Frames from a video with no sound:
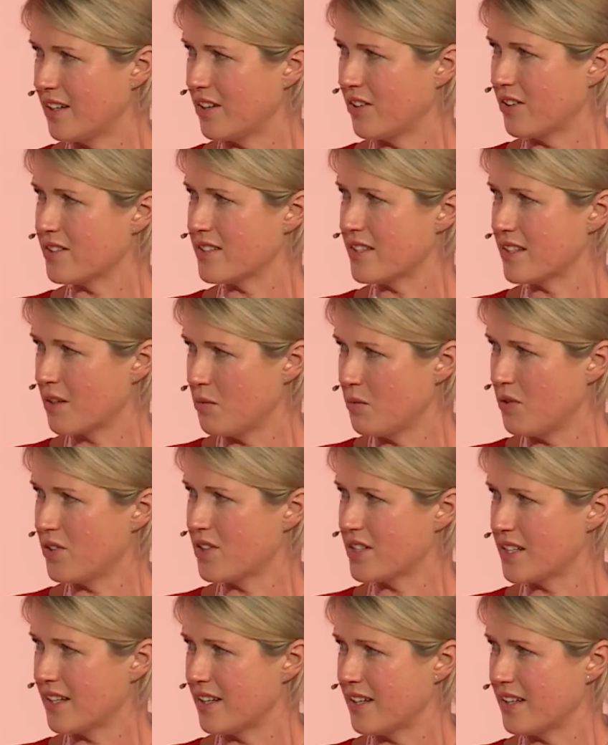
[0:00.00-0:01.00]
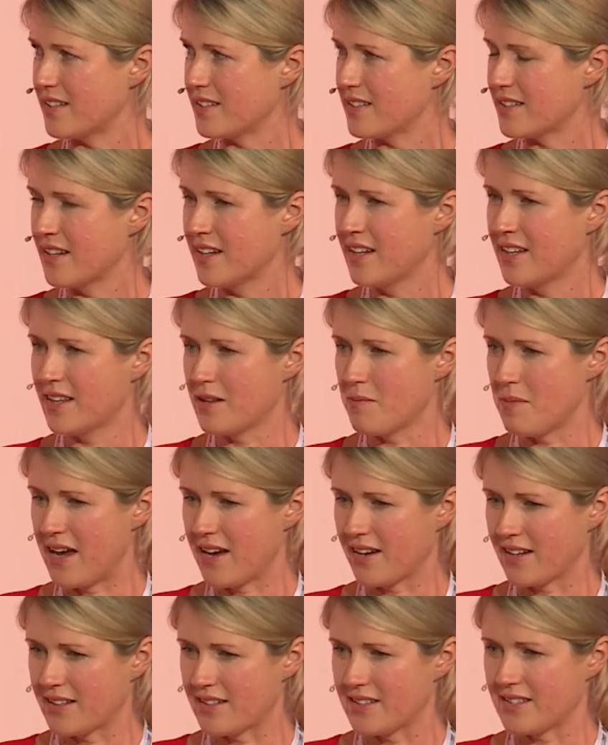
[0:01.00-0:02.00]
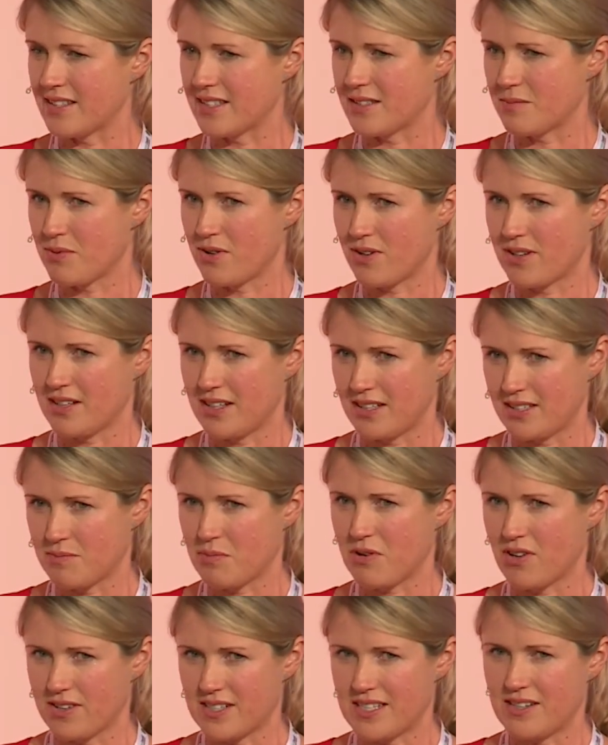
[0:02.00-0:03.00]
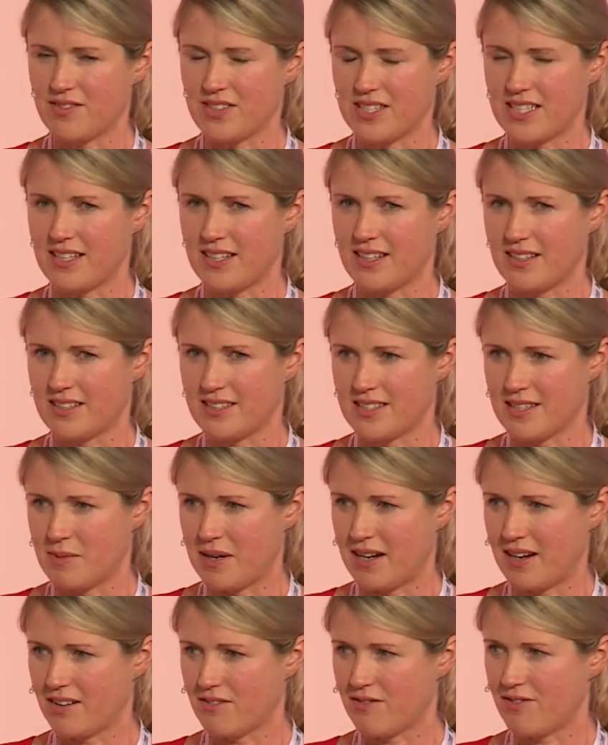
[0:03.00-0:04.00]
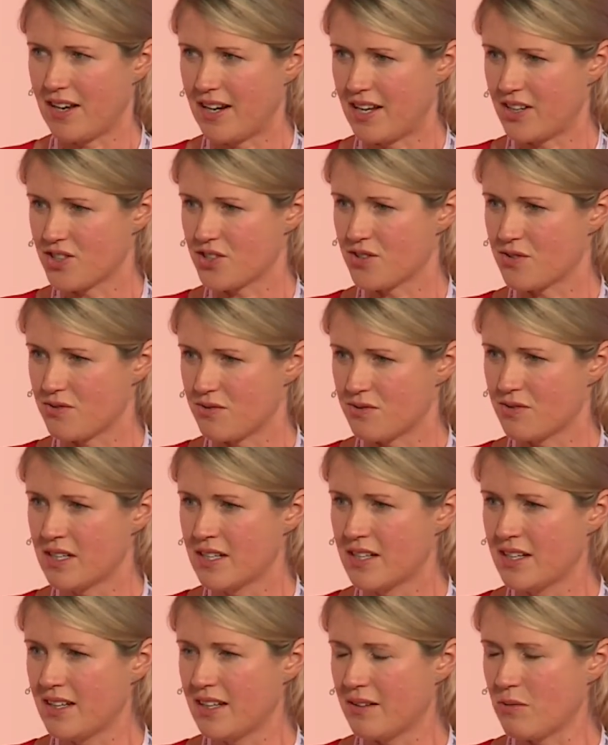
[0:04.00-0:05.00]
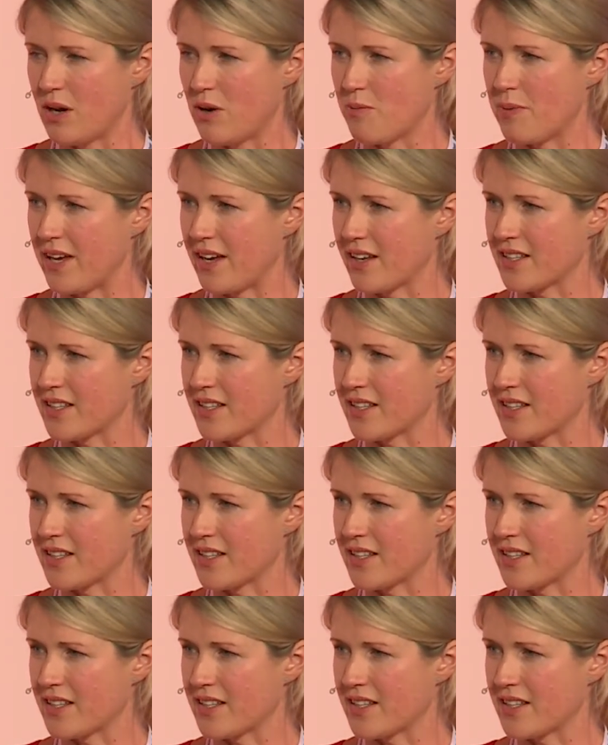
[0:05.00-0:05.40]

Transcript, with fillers: know, it's the community, it's the markets, it's, pro it's productivity, it's about financial well-being